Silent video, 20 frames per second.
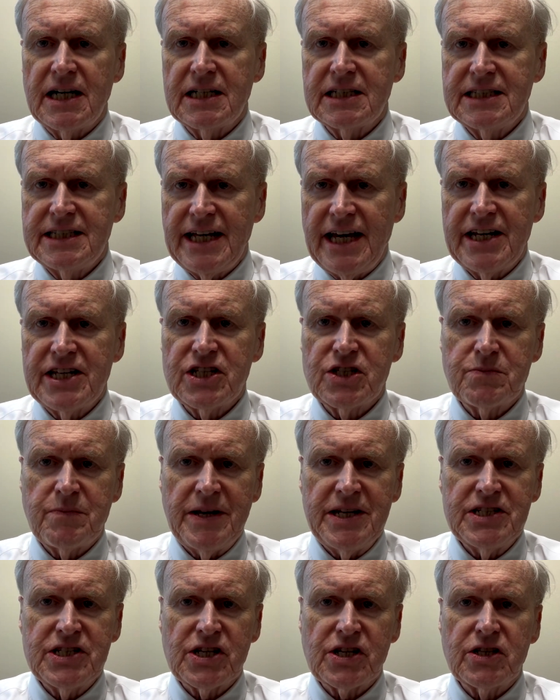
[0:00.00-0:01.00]
Debt is
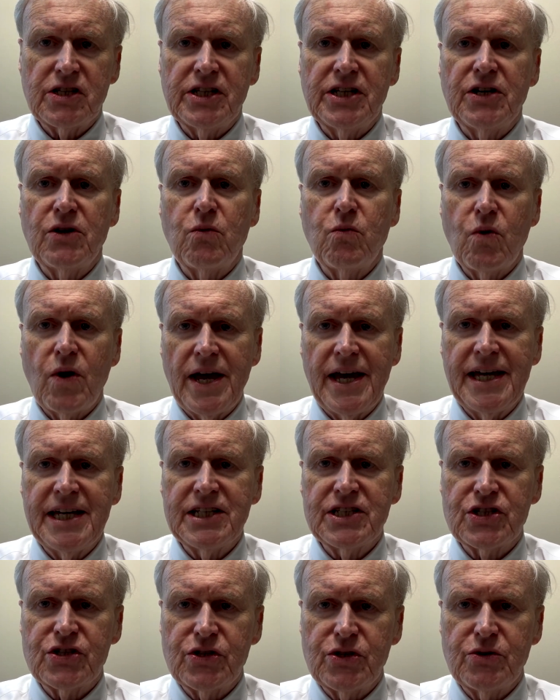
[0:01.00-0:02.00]
basically a way
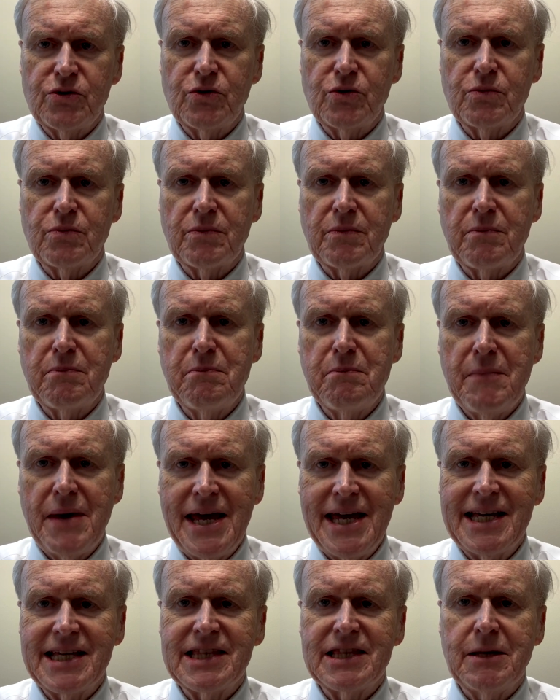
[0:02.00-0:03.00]
to
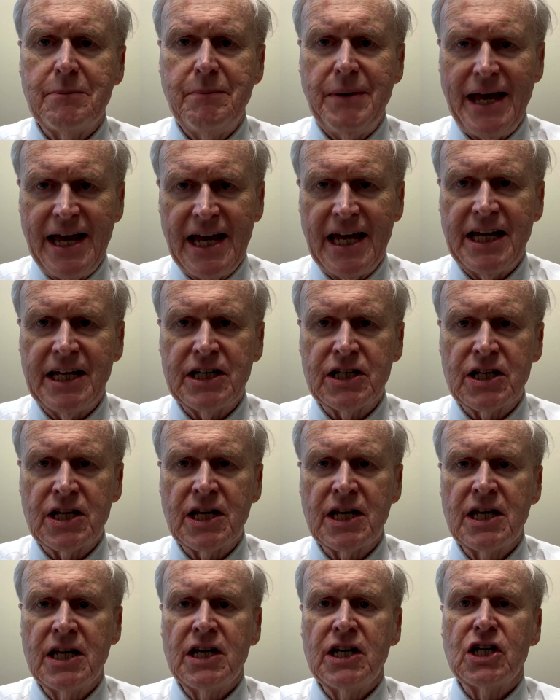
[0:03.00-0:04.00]
make the
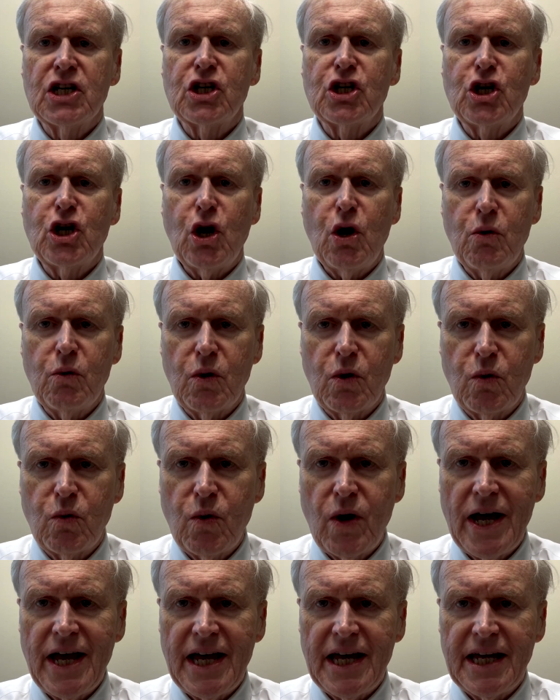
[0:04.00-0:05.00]
pain go
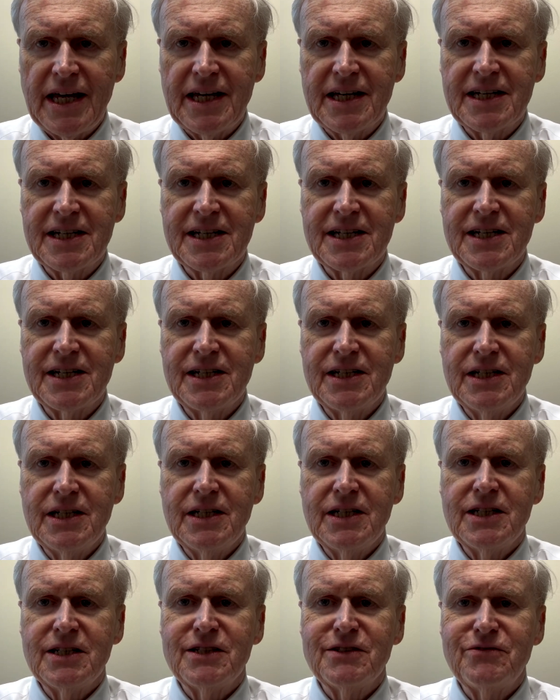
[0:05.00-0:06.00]
away
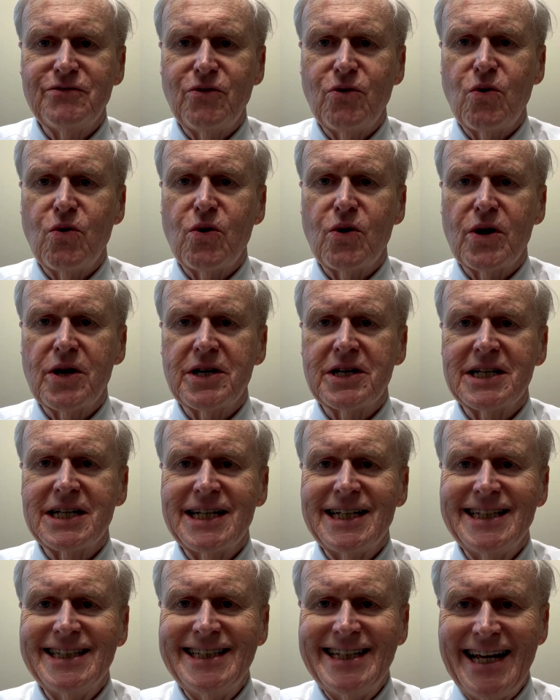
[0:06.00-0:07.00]
for
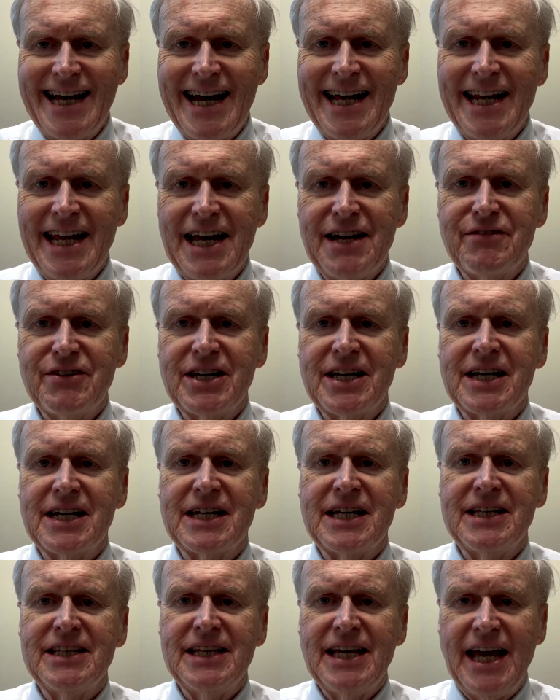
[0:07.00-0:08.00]
not
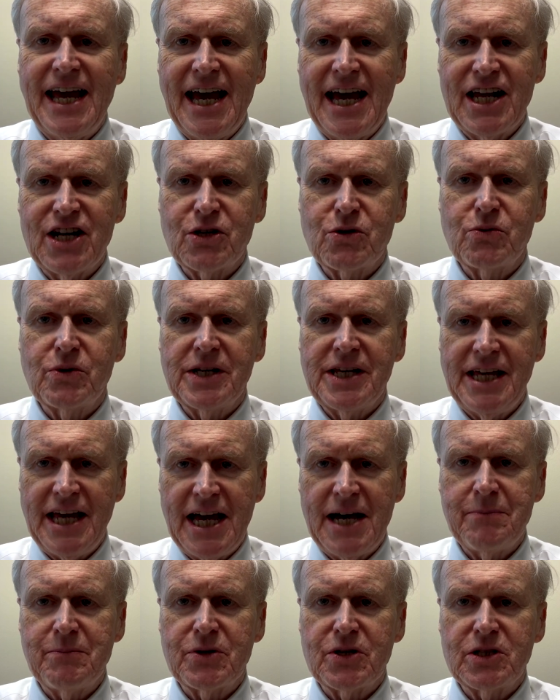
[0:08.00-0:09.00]
having adequate
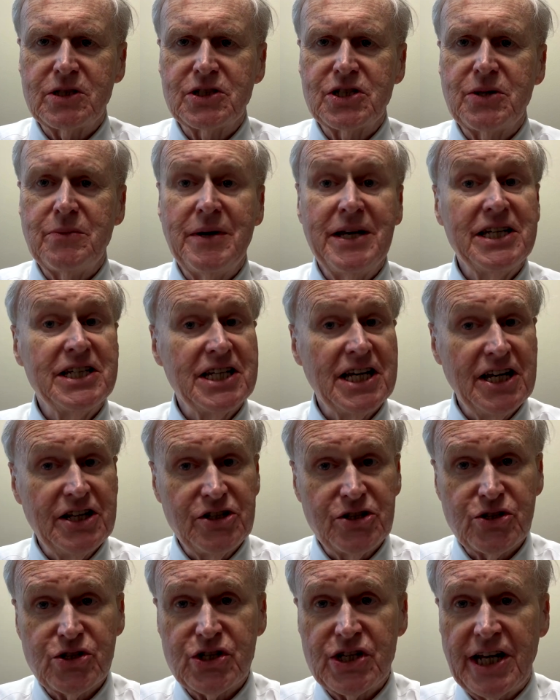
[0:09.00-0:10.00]
capital to maintain
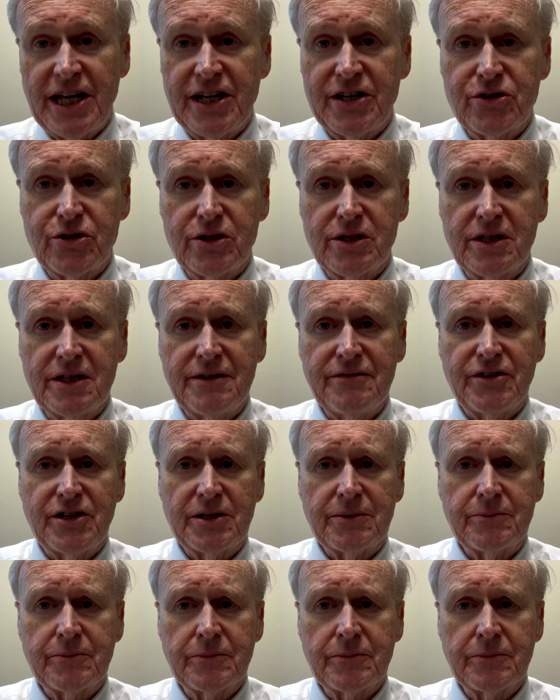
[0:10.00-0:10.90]
your standard of living.